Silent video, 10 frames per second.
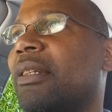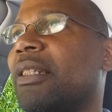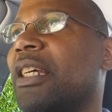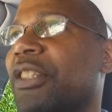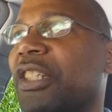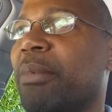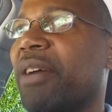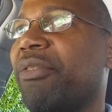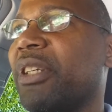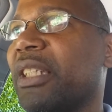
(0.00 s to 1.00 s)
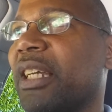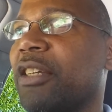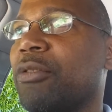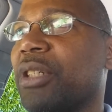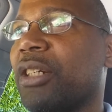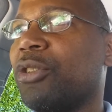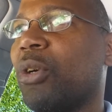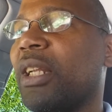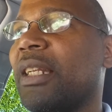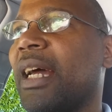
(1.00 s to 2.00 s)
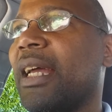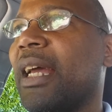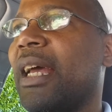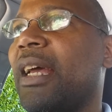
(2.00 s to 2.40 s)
the day you see my face again, you shall surely die.